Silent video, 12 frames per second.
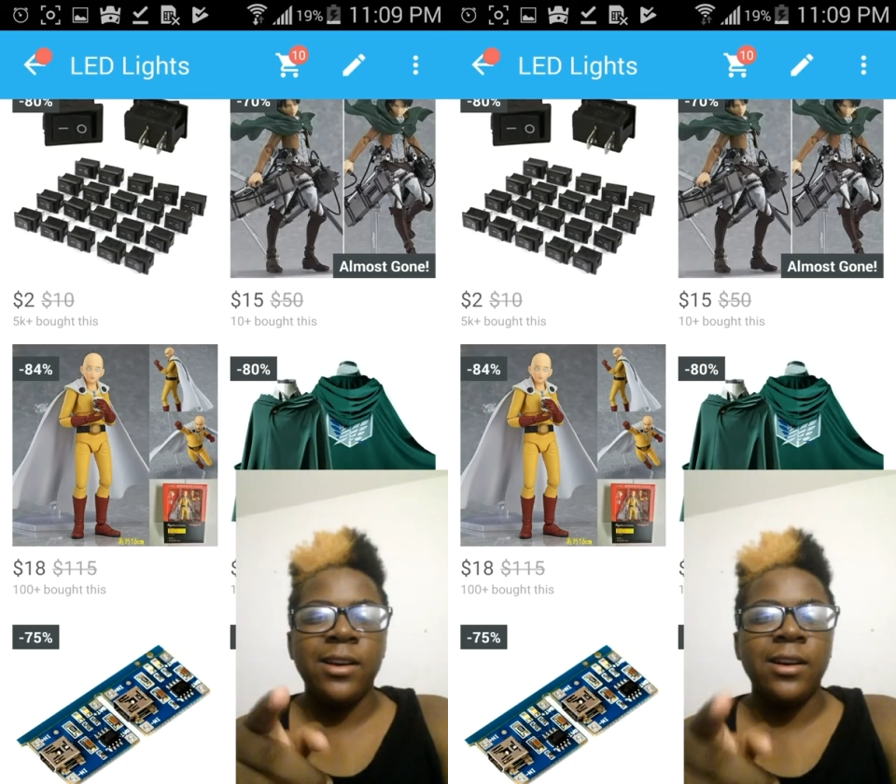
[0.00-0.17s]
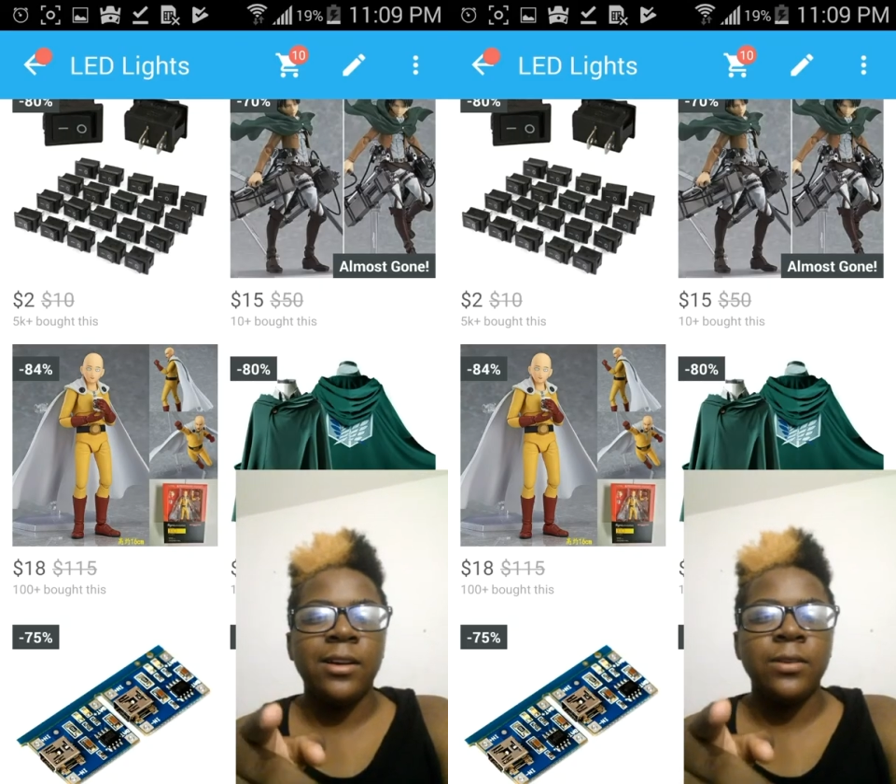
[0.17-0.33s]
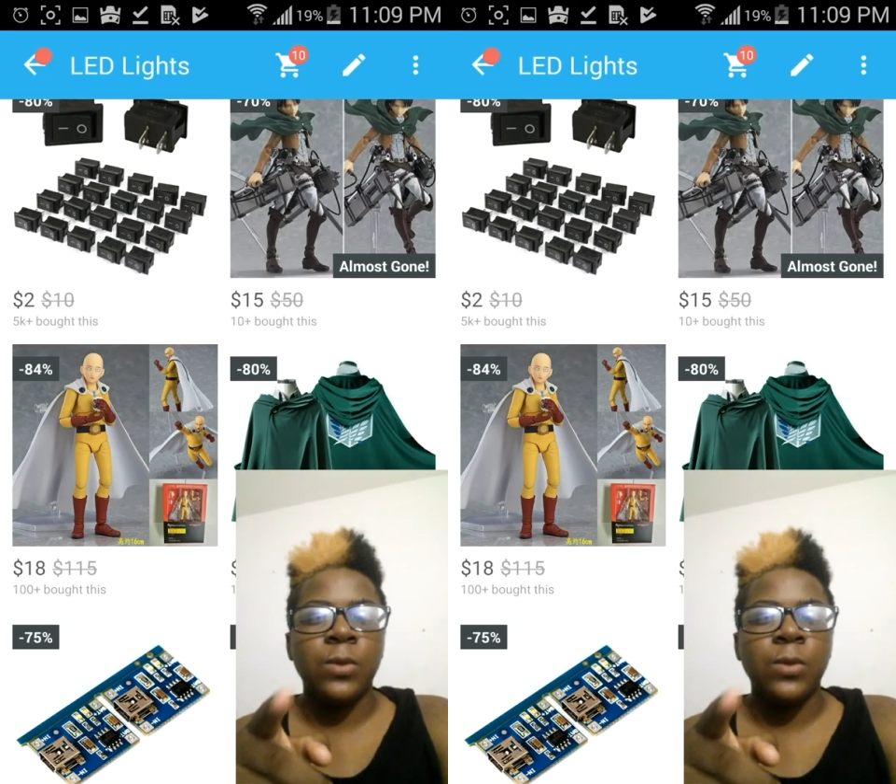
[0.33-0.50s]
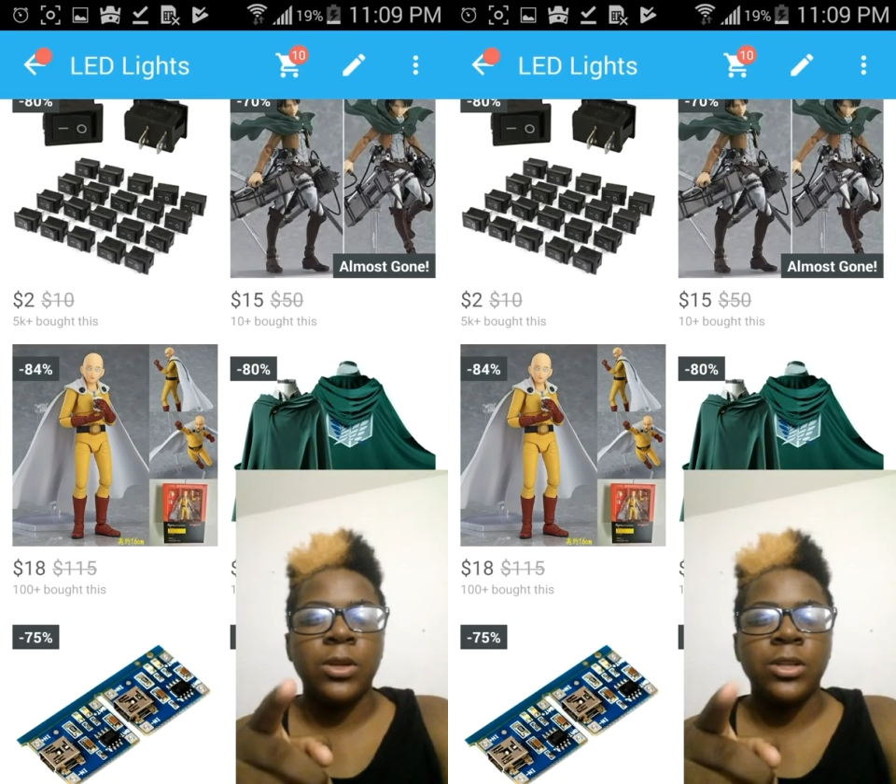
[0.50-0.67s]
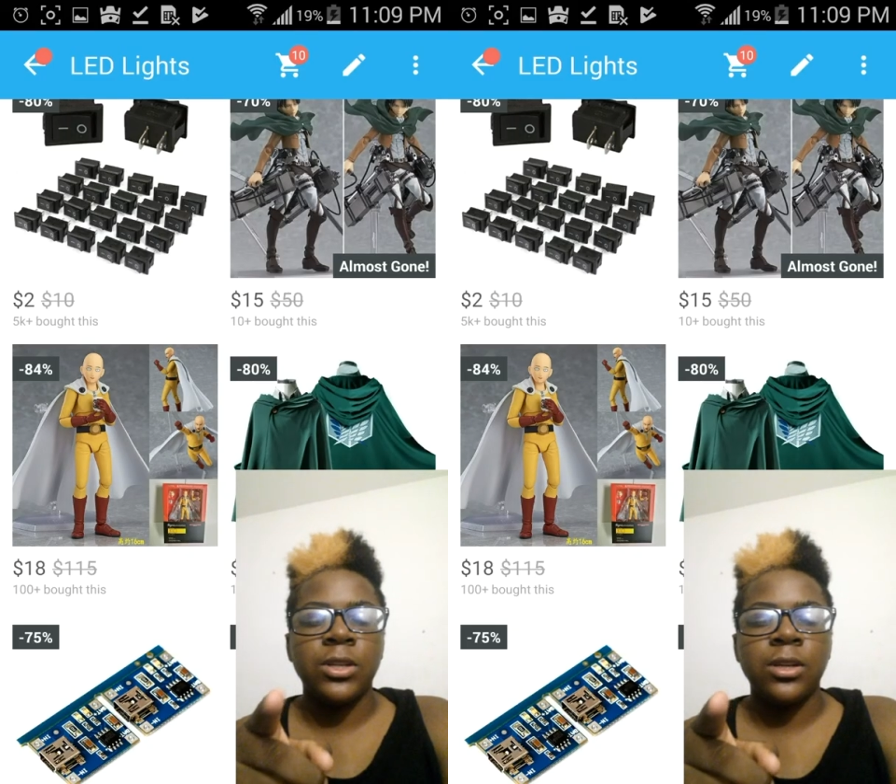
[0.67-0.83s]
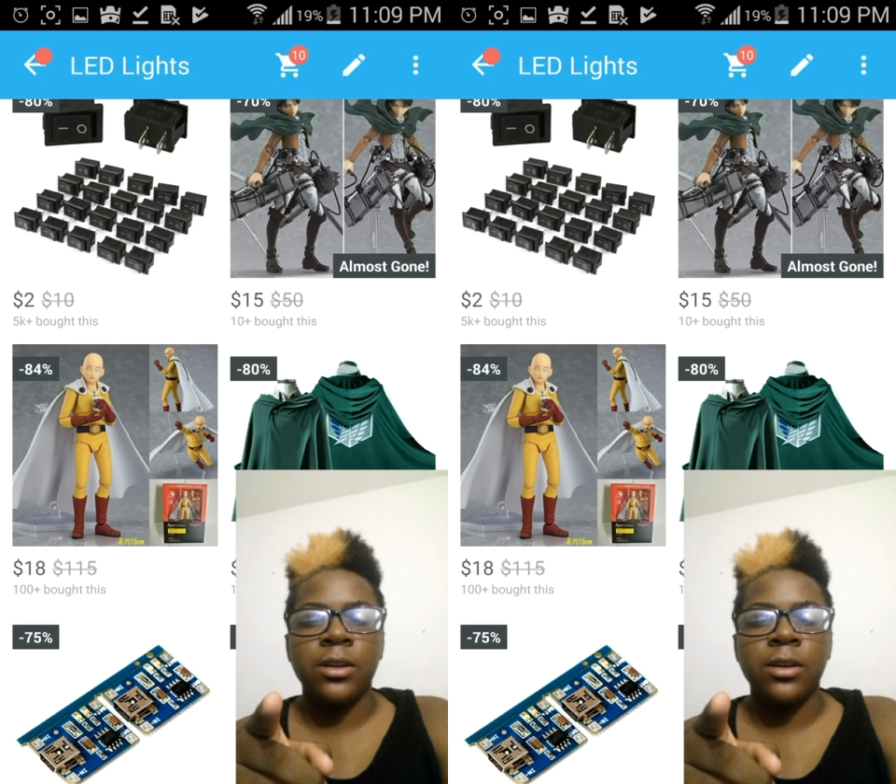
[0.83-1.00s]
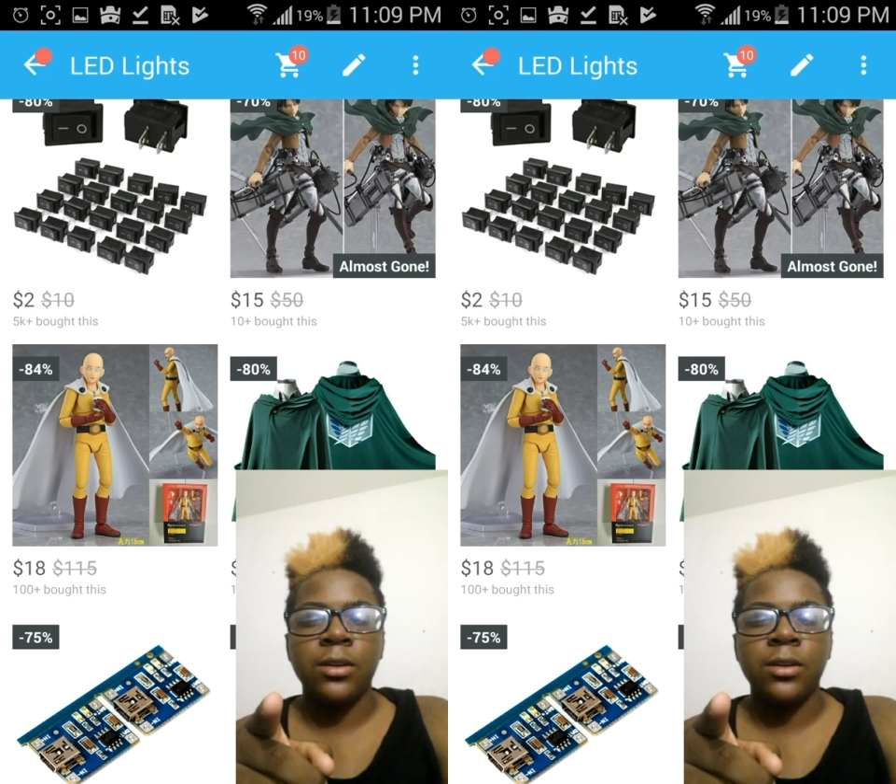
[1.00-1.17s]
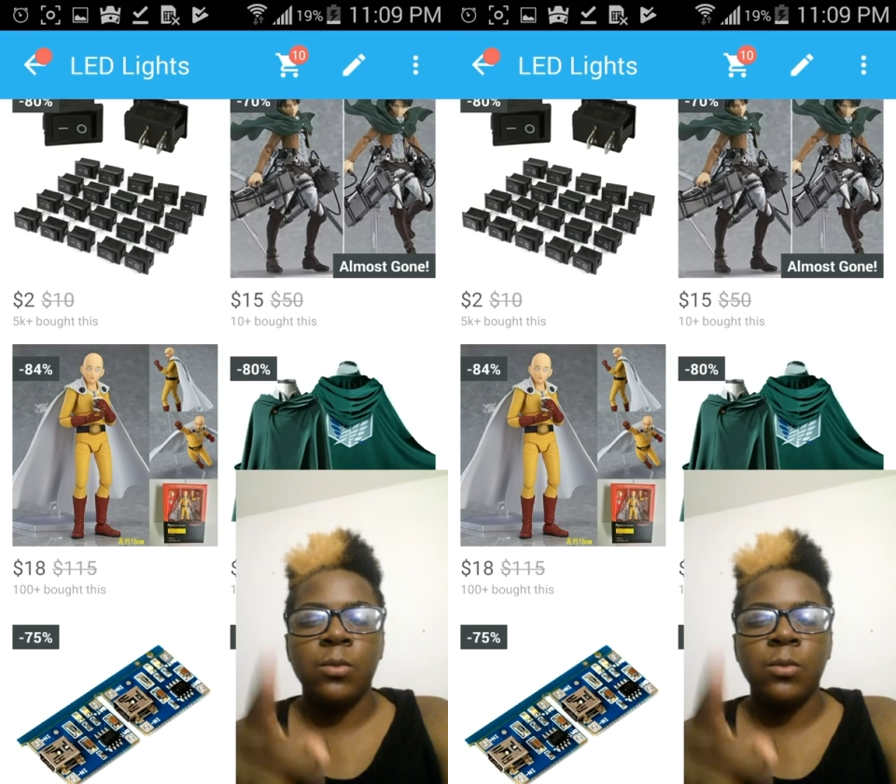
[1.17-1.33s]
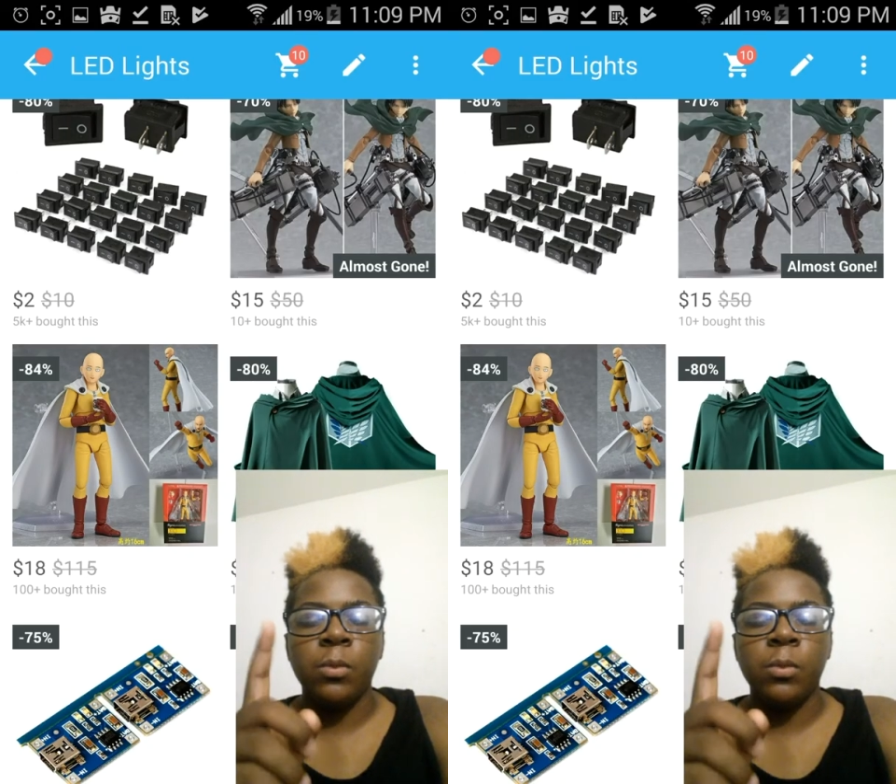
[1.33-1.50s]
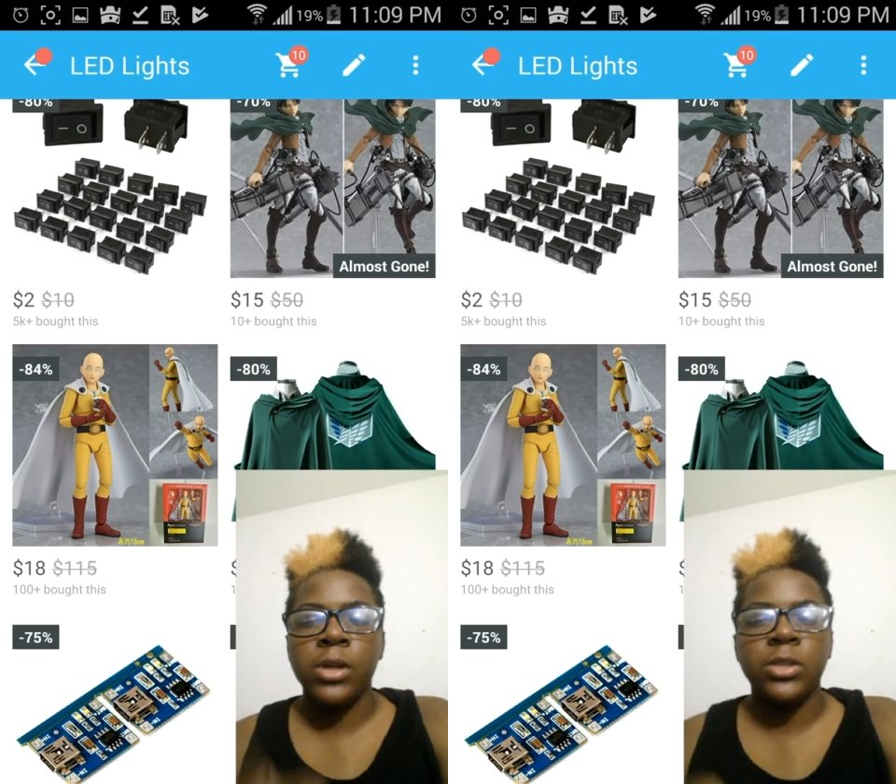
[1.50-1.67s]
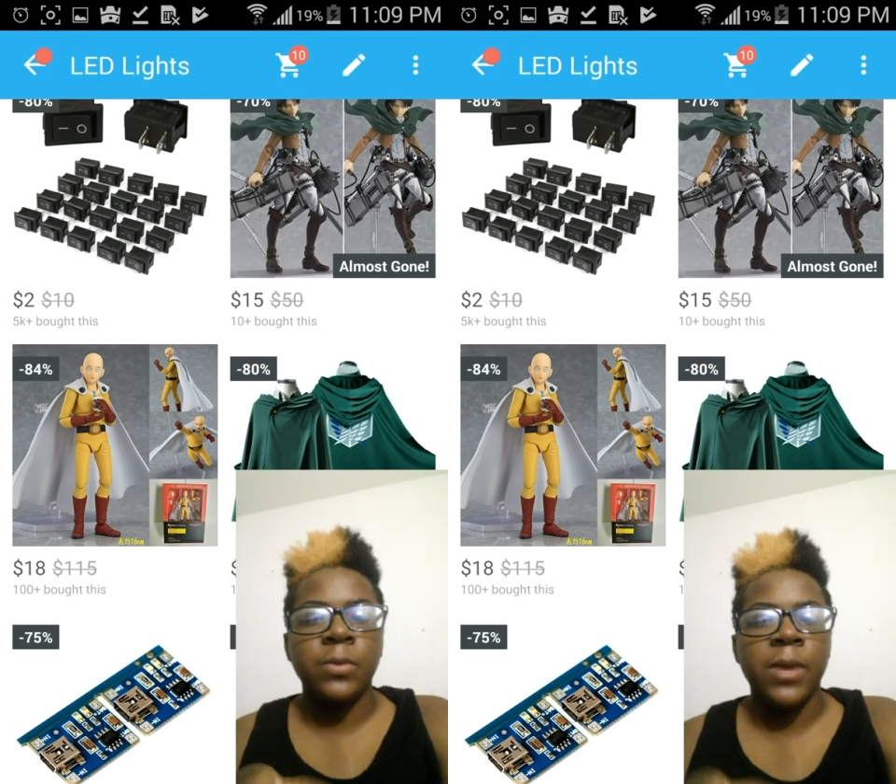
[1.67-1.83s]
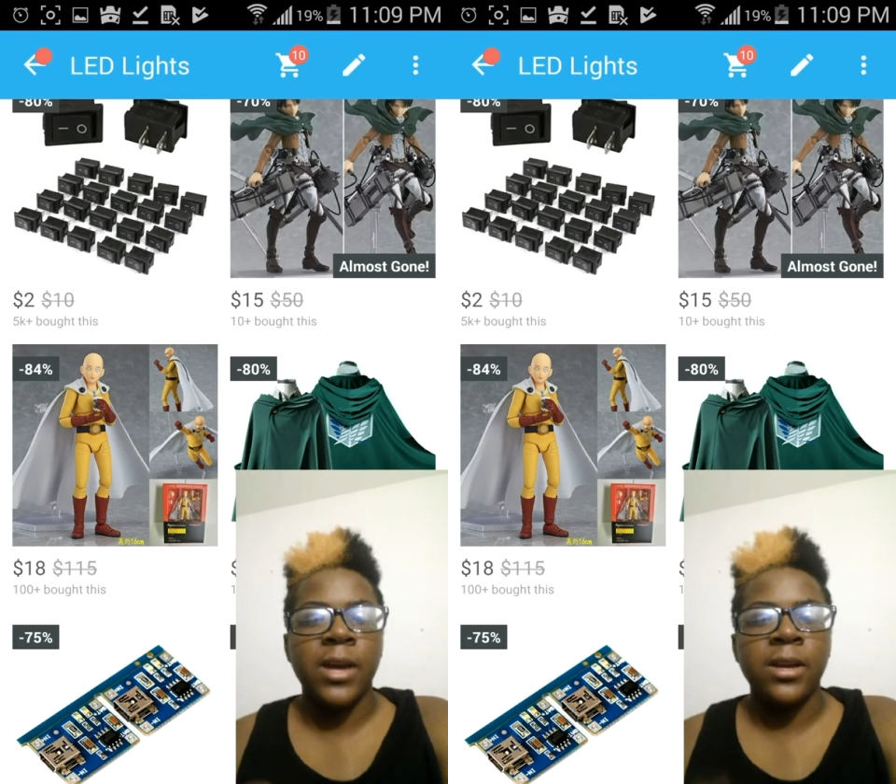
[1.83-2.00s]
I was watching uh, One
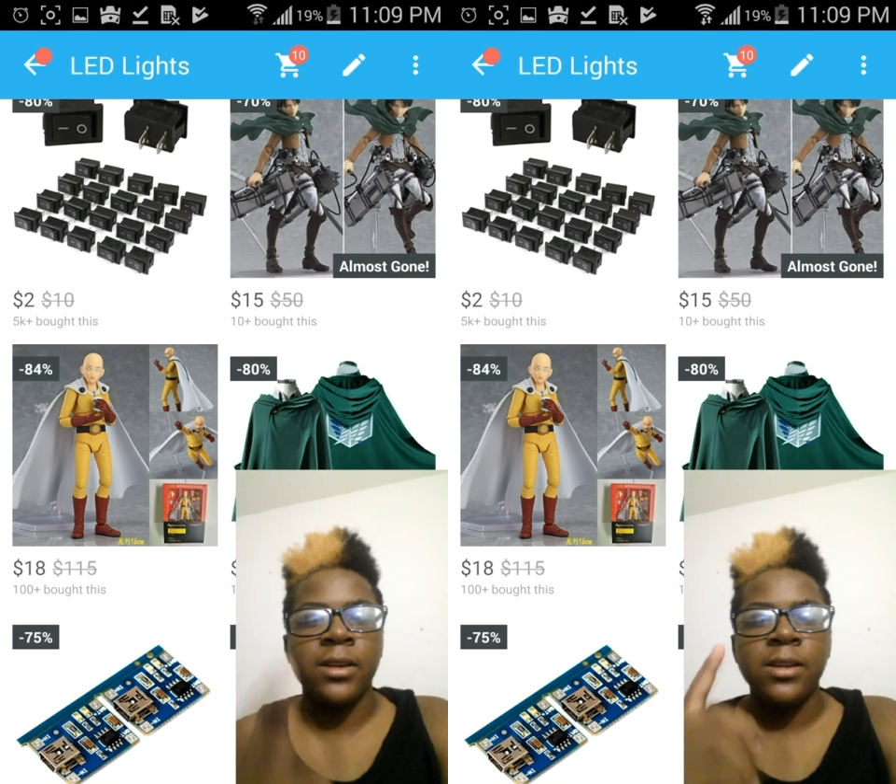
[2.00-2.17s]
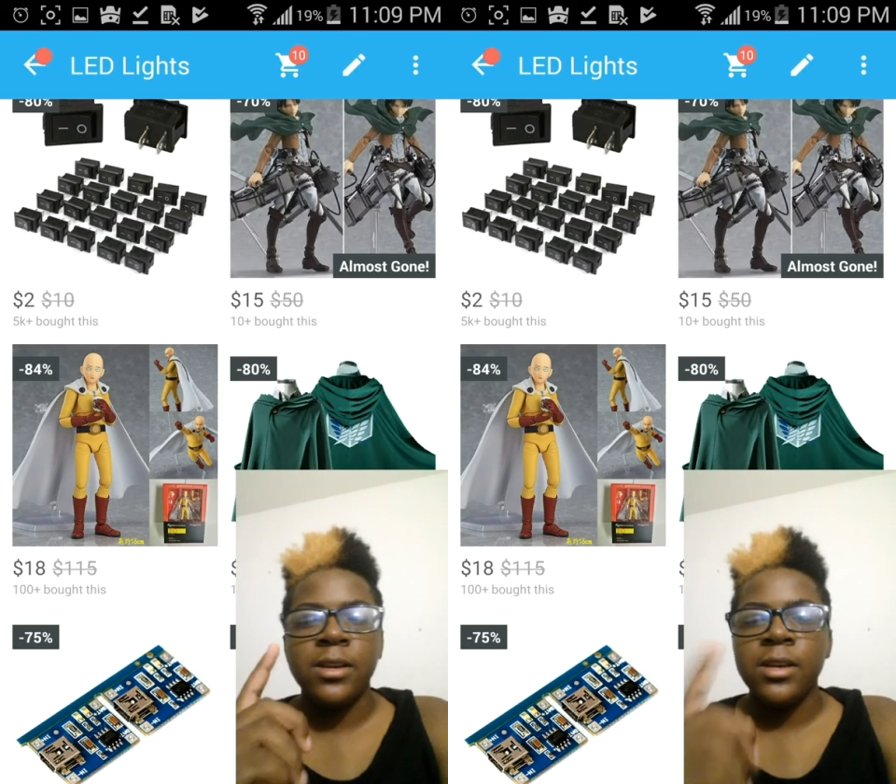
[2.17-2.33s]
Punch Man